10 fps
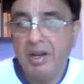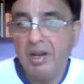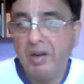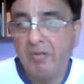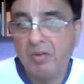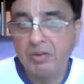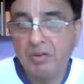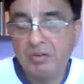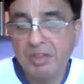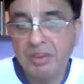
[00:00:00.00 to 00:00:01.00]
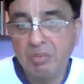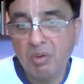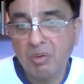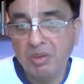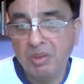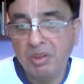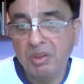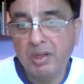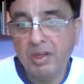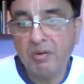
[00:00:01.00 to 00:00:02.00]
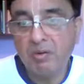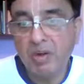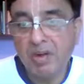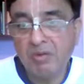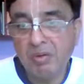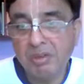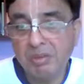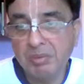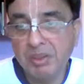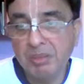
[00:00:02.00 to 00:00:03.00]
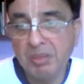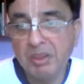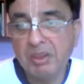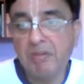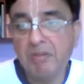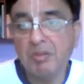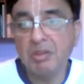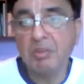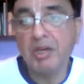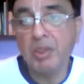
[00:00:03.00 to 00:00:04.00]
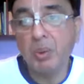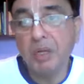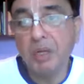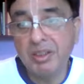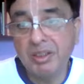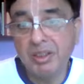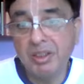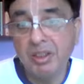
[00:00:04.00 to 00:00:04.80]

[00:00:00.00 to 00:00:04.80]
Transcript: influence of these modes. Therefore, everyone in this material world is influenced by your energy.